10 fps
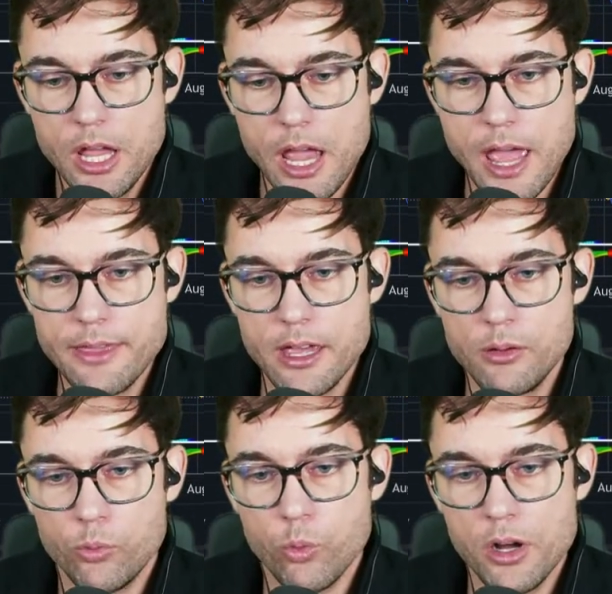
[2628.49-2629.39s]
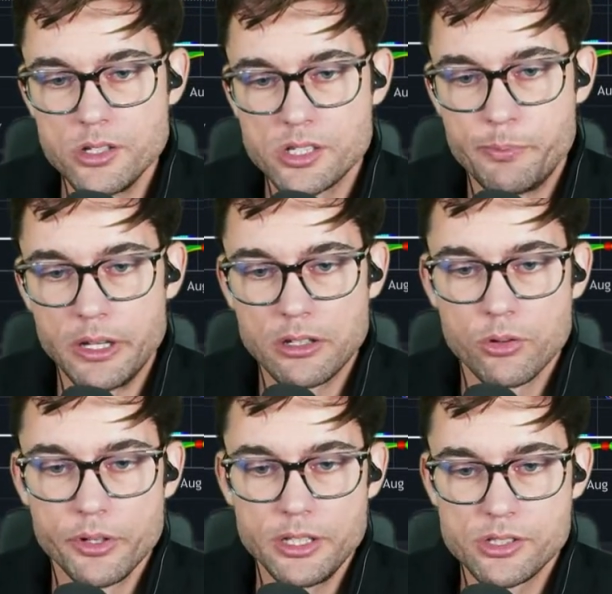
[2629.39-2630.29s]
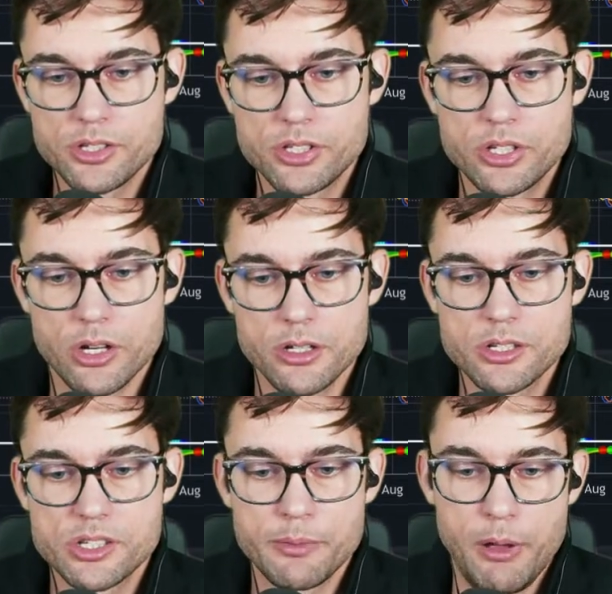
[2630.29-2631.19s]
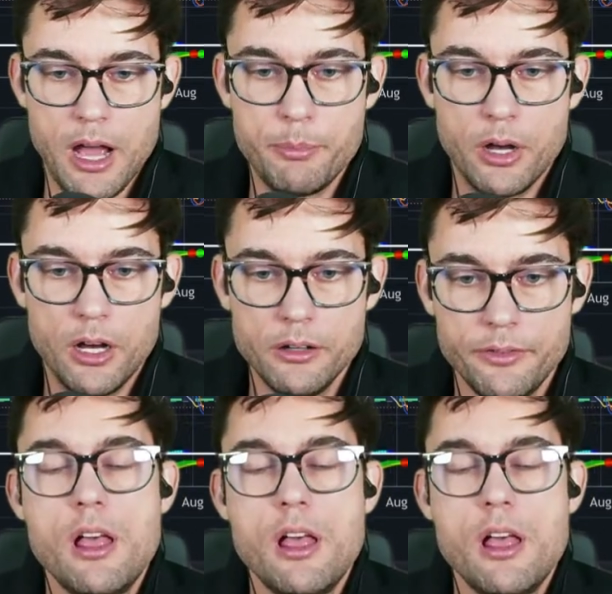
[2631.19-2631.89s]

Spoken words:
And then once Bitcoin starts to pop off,